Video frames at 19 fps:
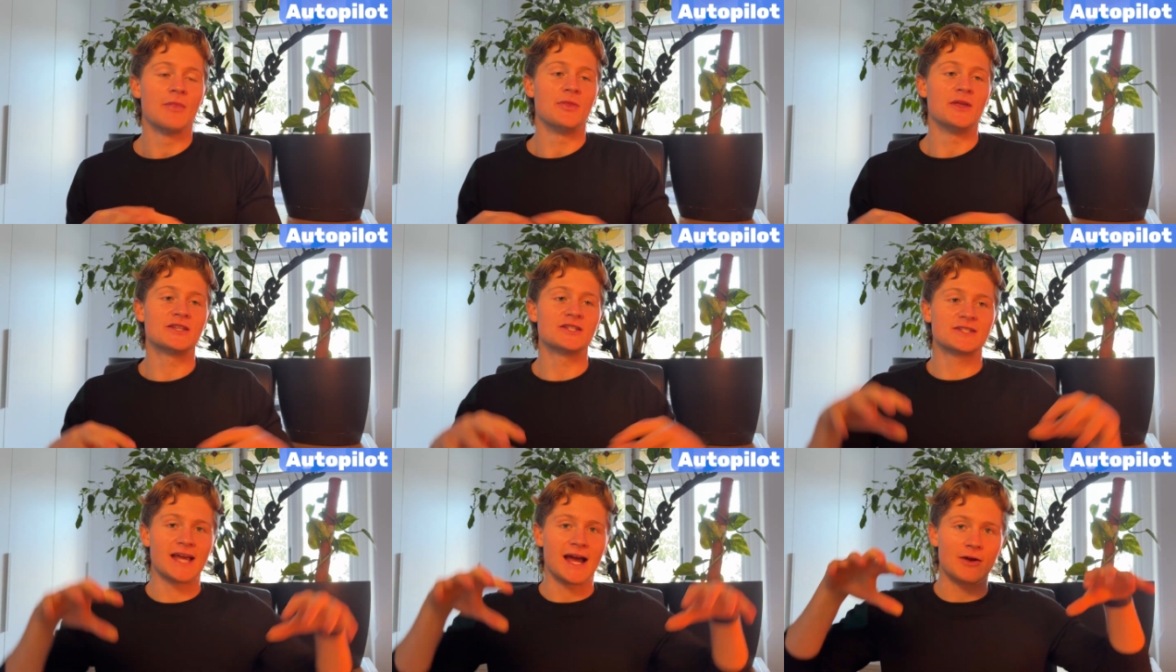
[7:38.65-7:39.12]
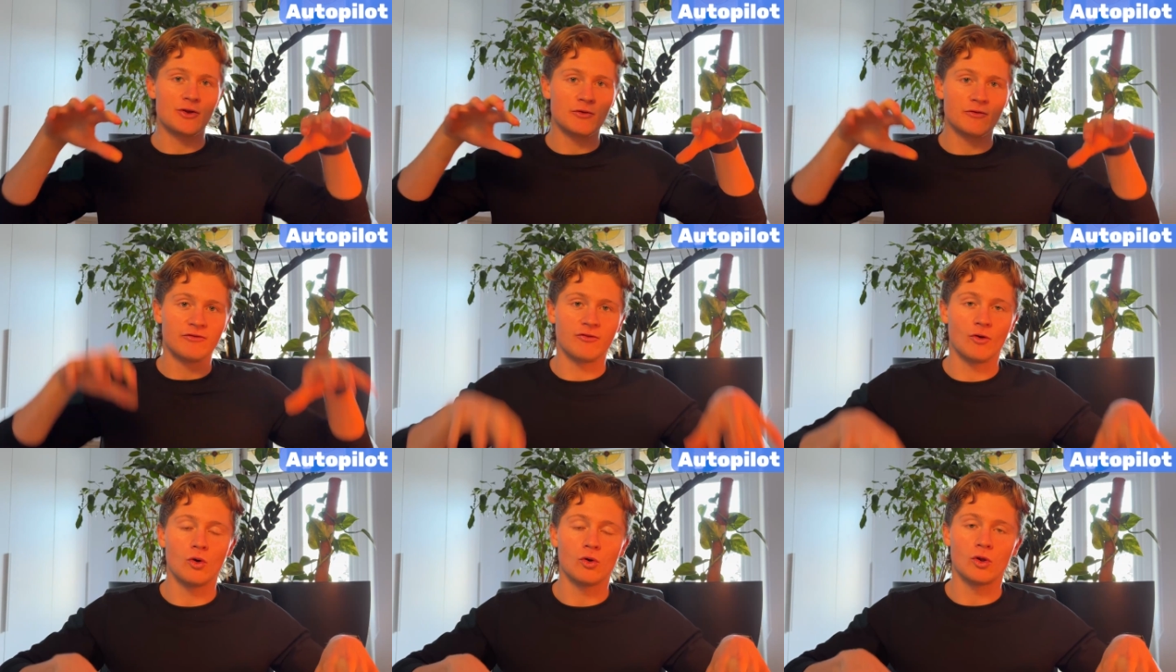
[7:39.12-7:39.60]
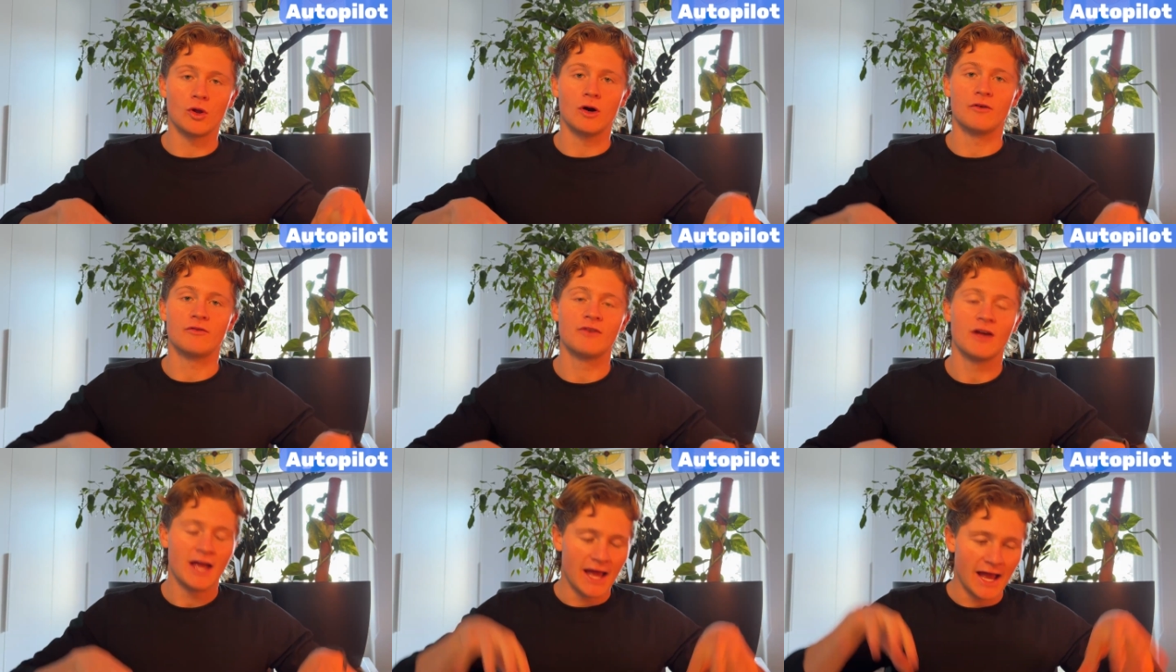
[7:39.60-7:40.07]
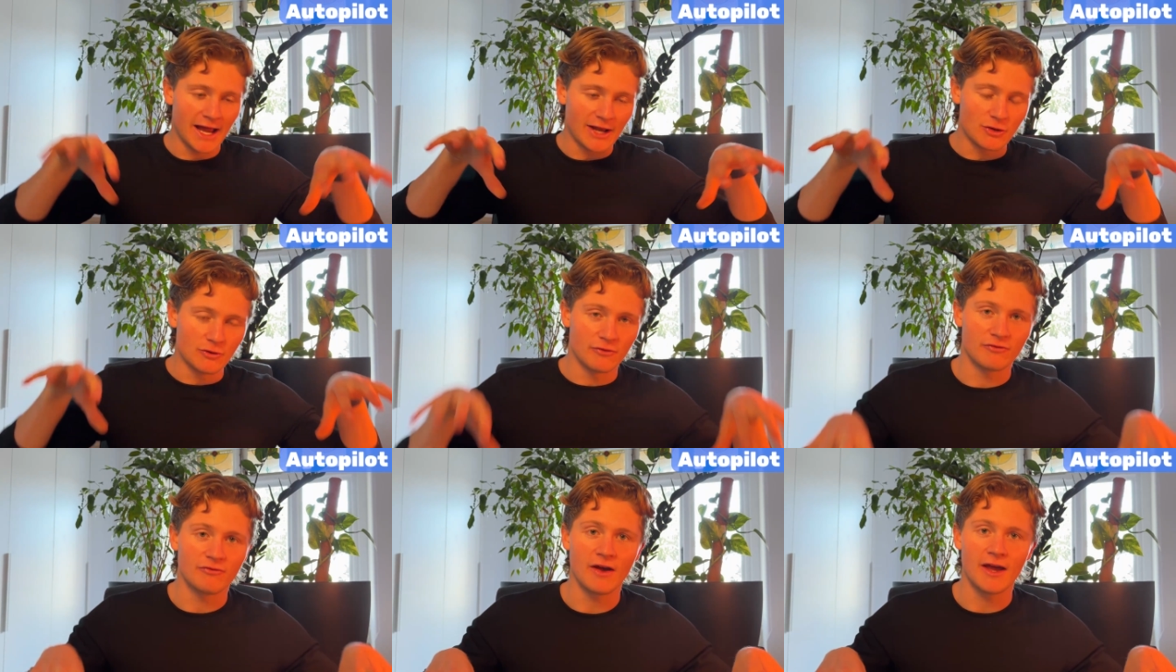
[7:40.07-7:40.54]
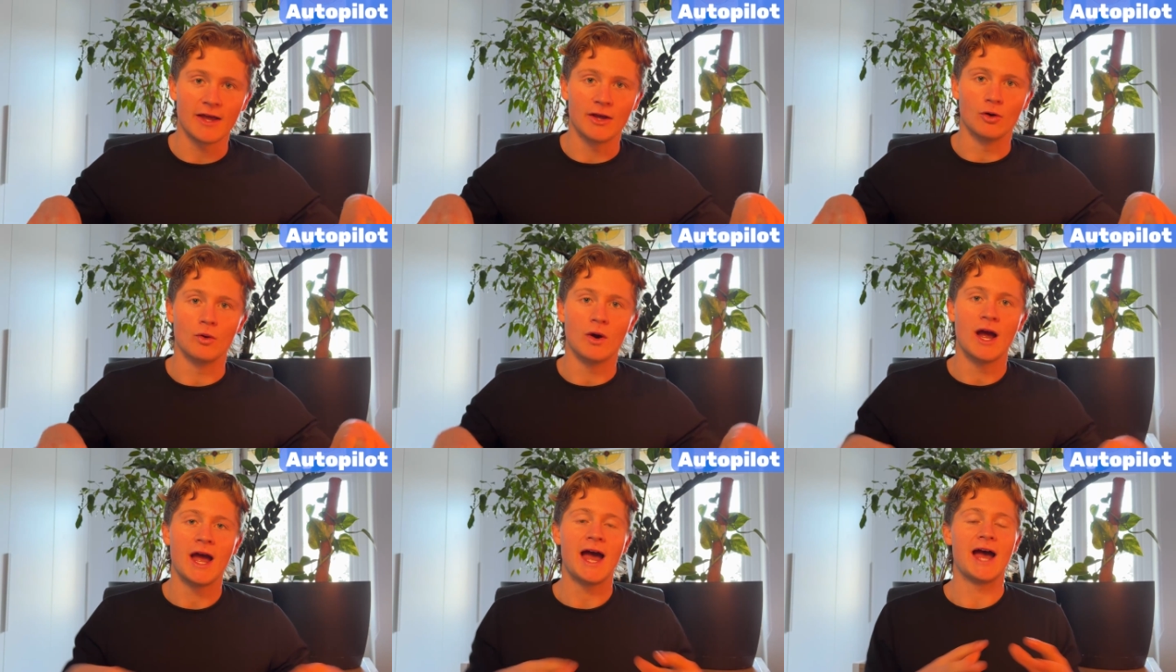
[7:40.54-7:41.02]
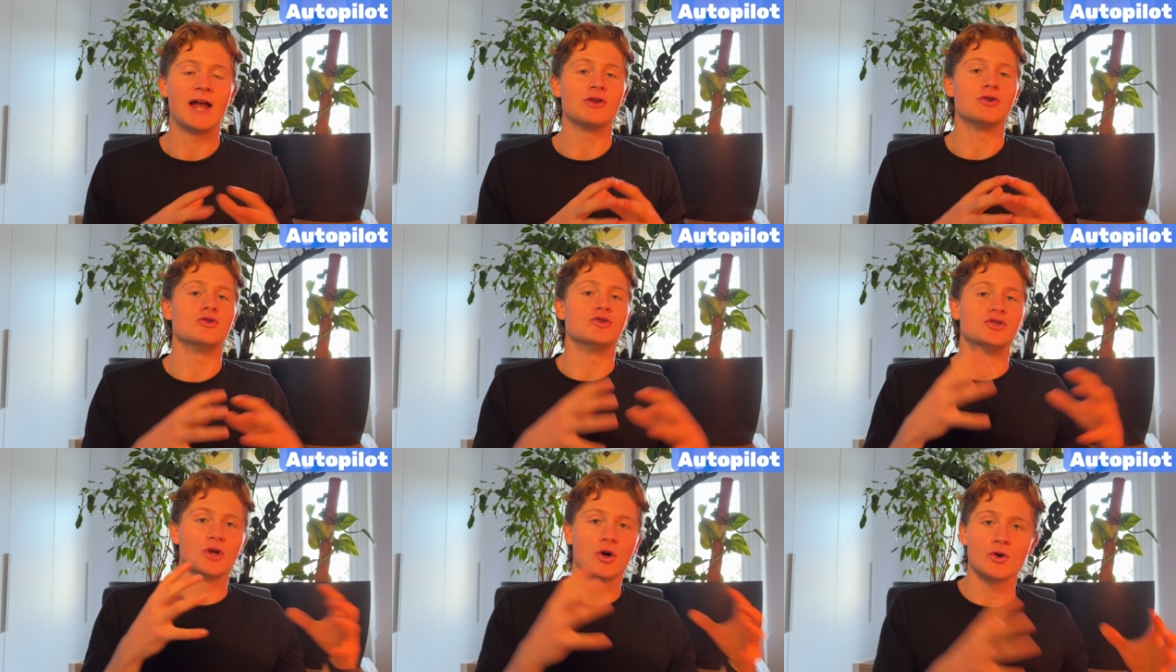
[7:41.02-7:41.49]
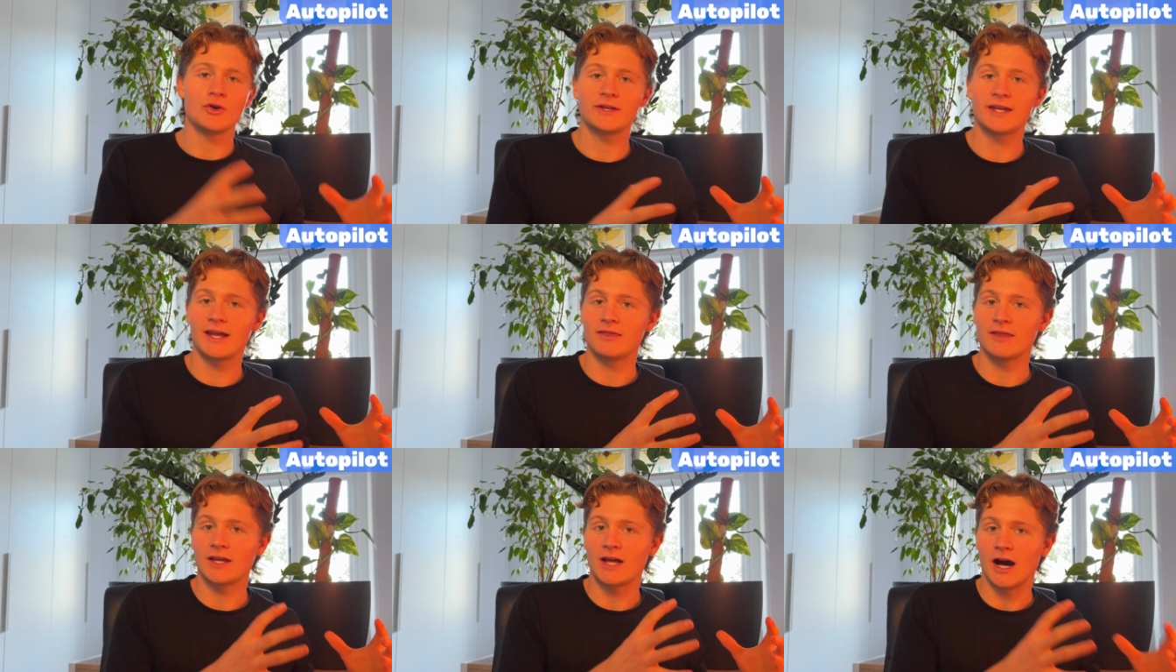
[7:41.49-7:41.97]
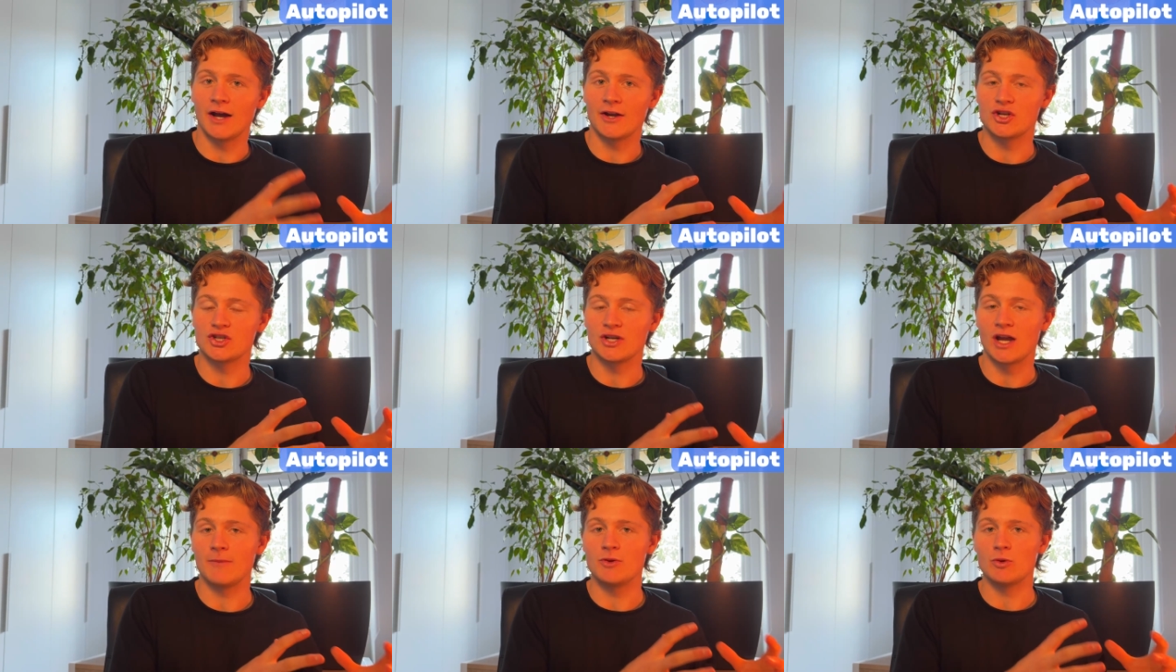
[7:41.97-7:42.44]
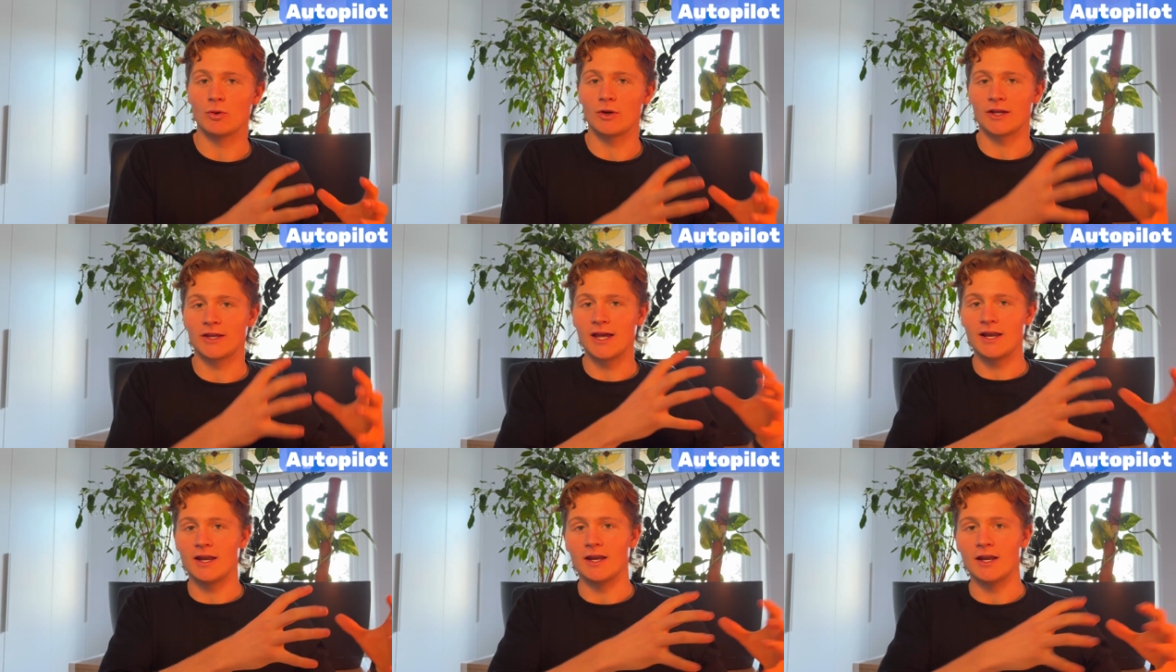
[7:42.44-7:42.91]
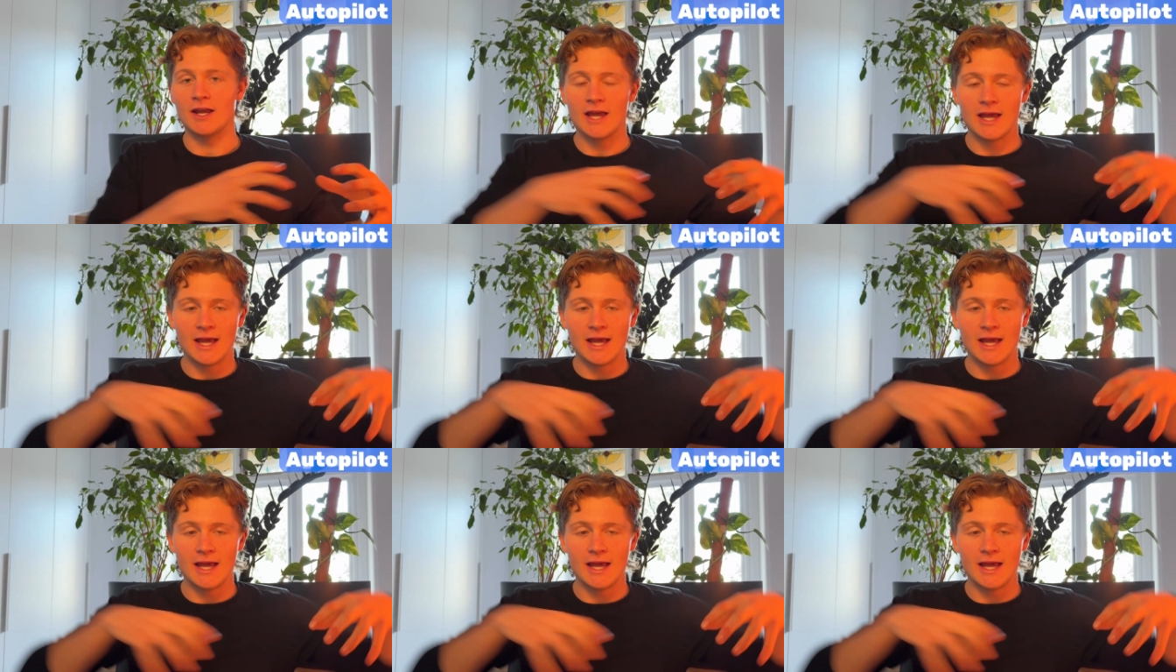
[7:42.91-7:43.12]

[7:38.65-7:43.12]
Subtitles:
This is how you fall off and you fail and you don't get in the kind of shape you want to get in.